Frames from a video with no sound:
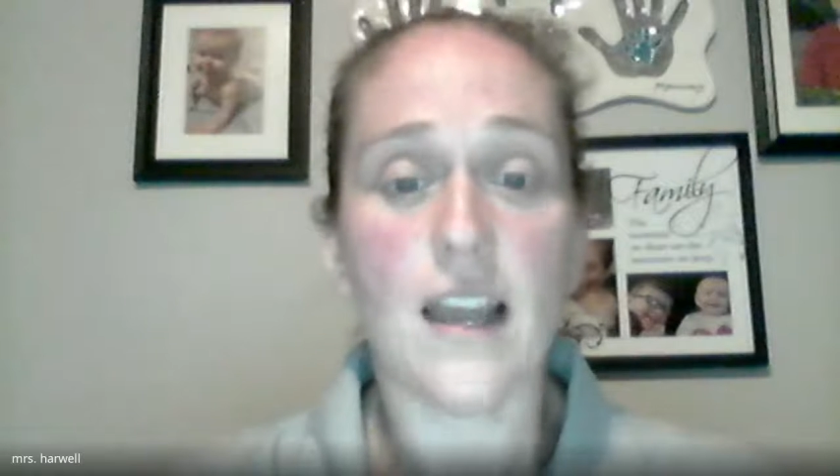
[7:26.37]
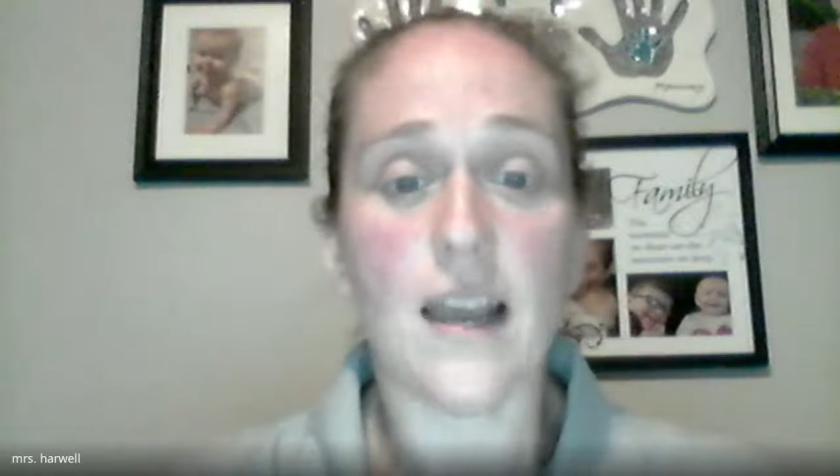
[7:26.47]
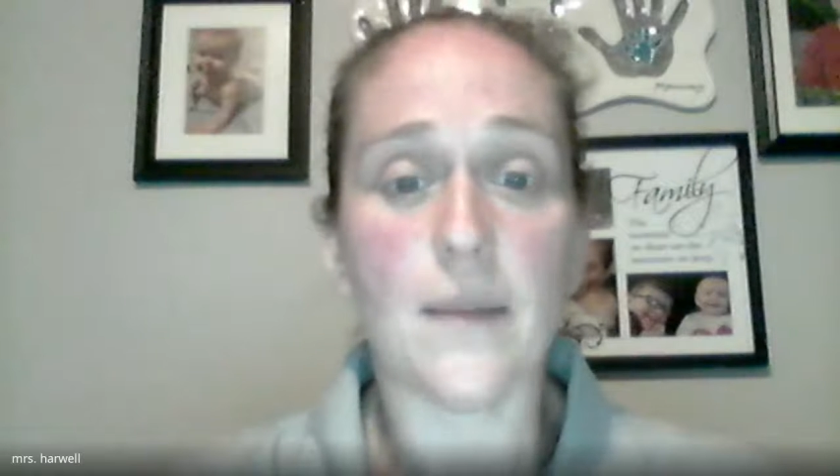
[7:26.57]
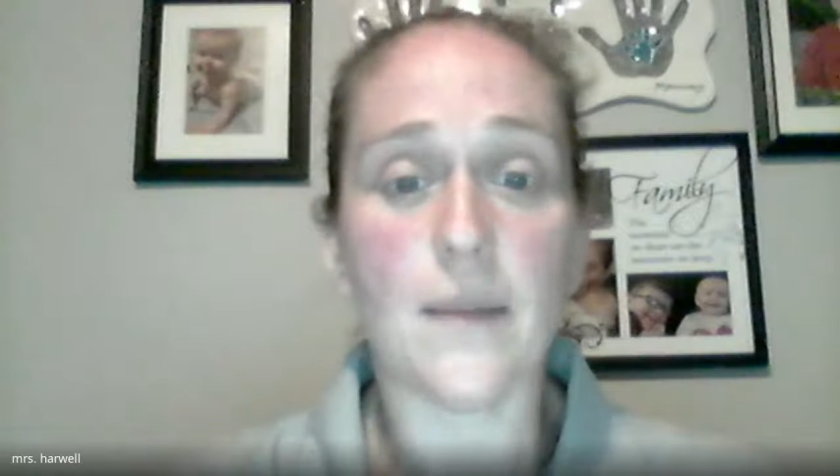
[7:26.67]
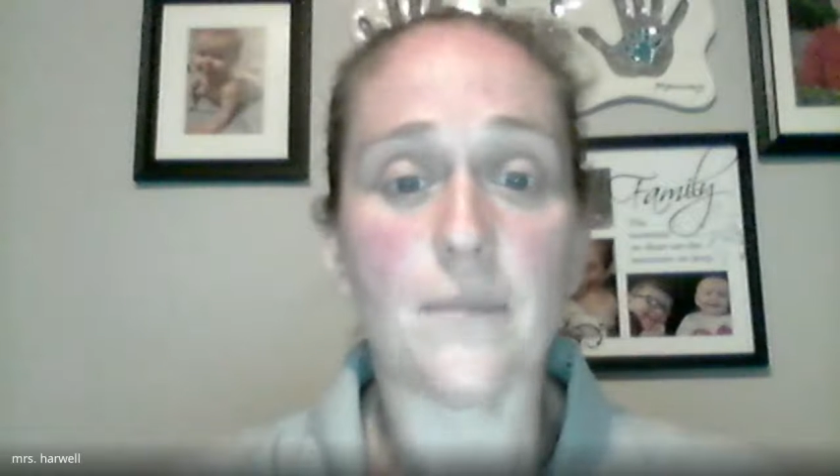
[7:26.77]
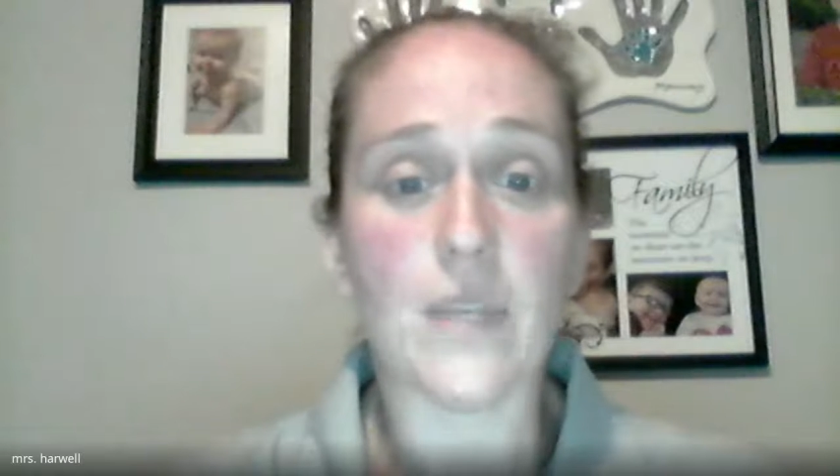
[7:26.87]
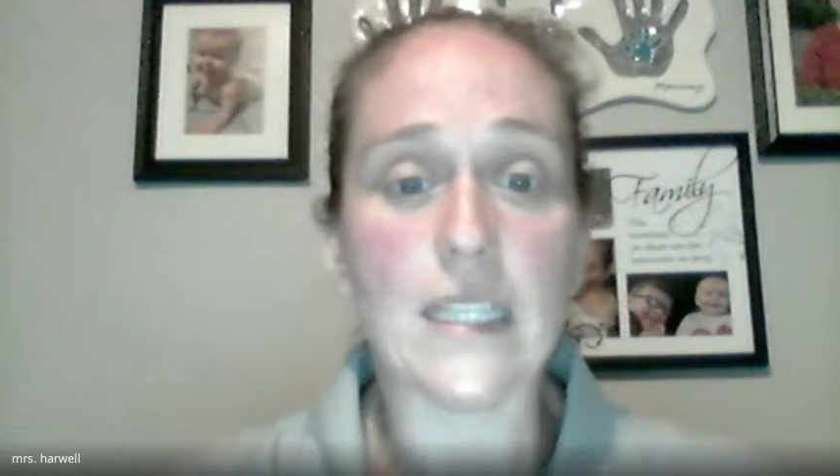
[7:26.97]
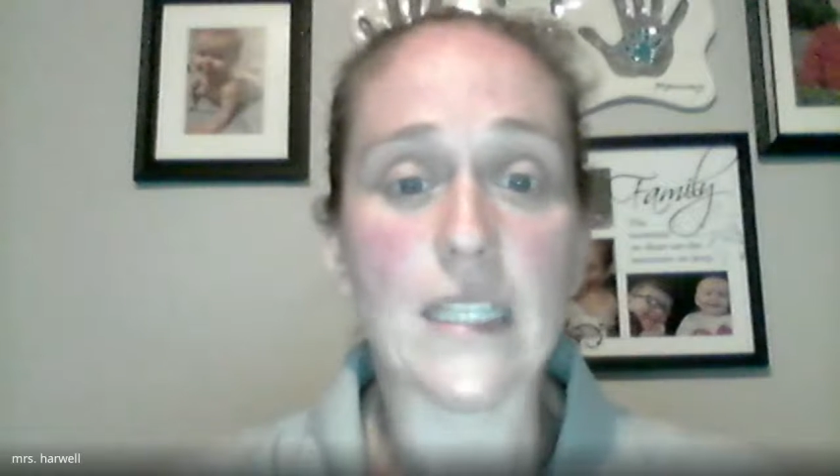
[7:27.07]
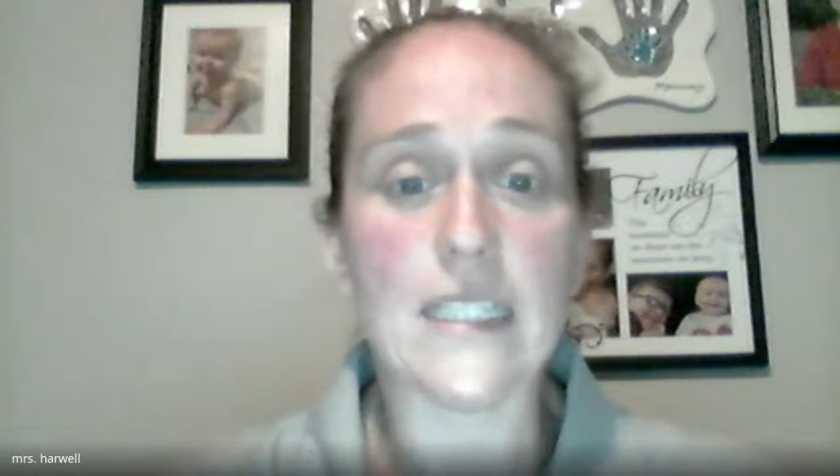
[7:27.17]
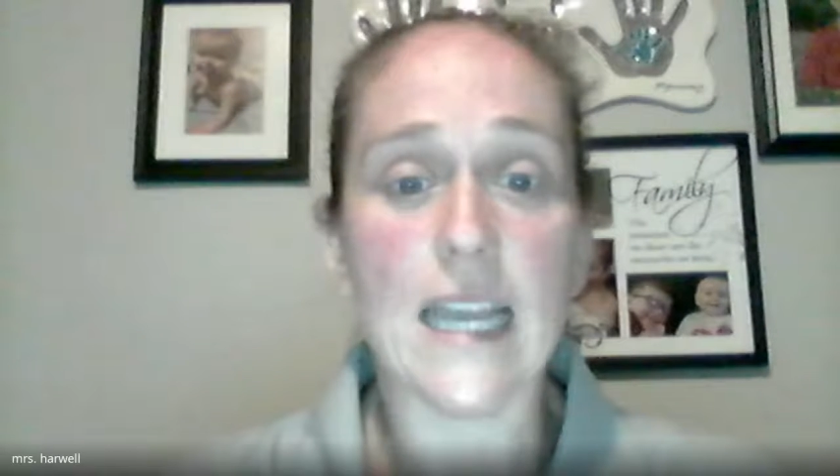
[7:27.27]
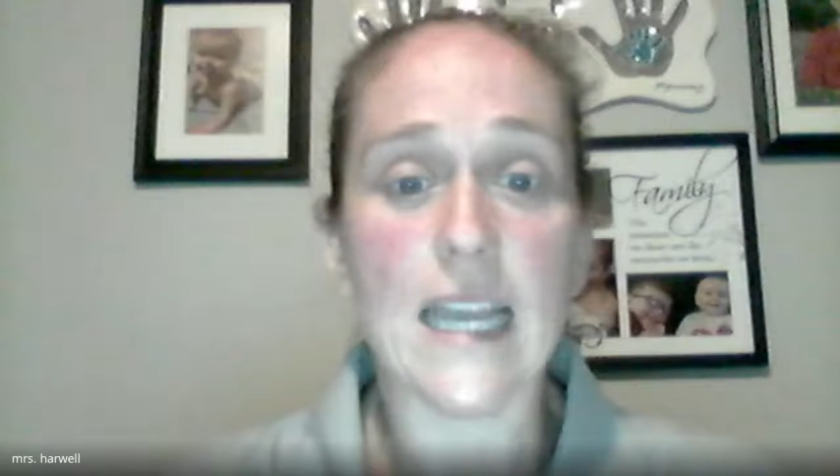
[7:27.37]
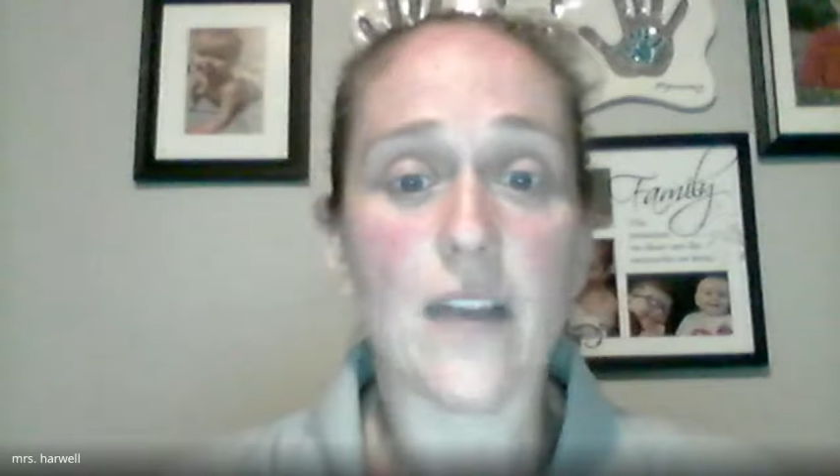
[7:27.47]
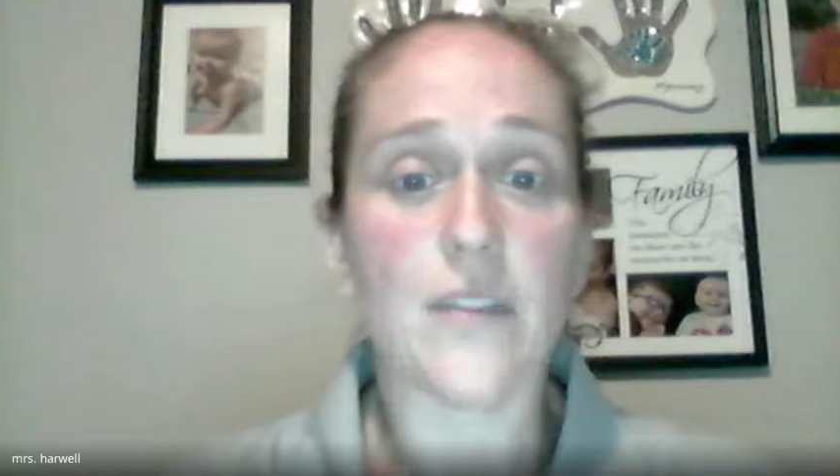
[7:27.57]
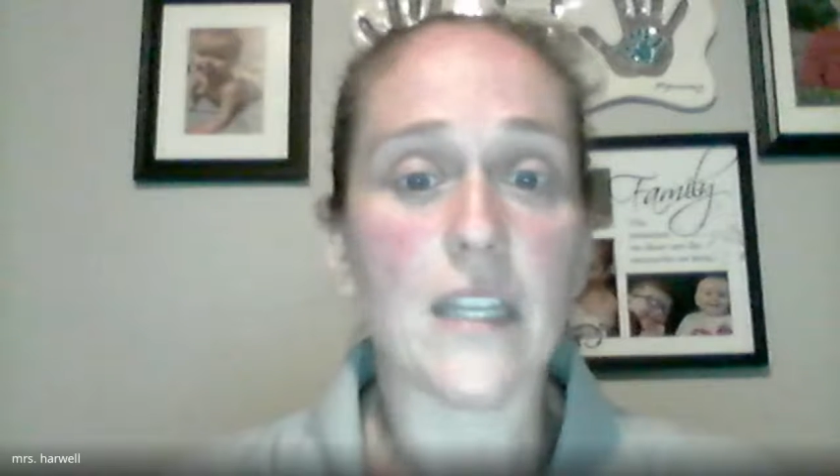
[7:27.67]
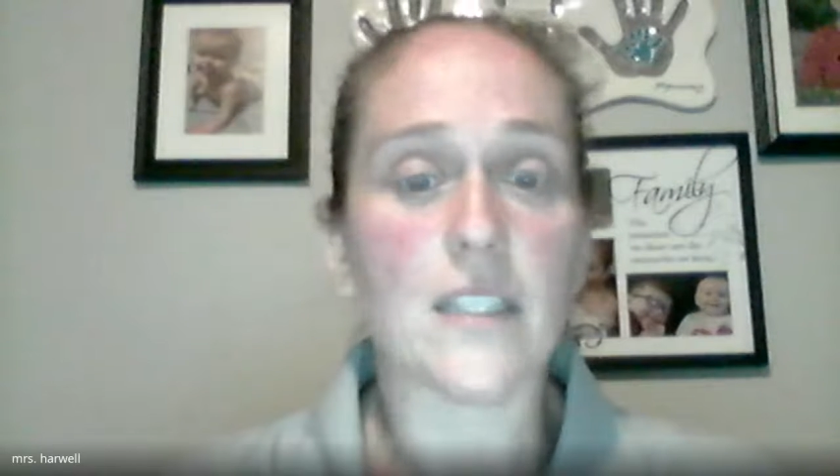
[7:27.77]
You can see how
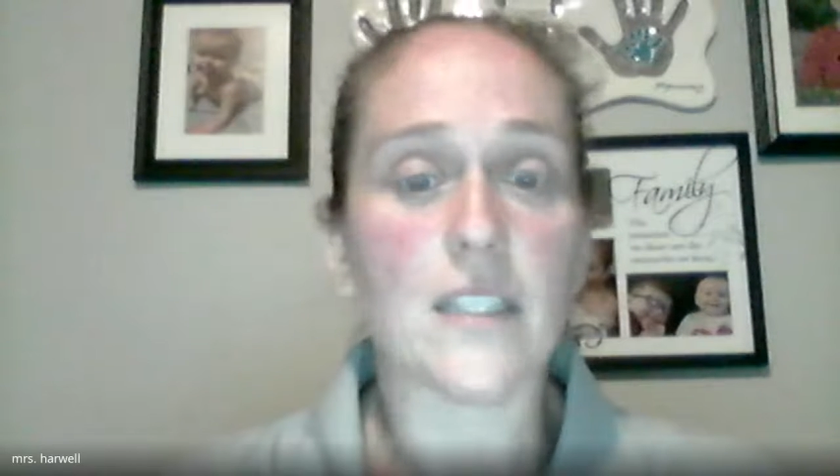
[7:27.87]
things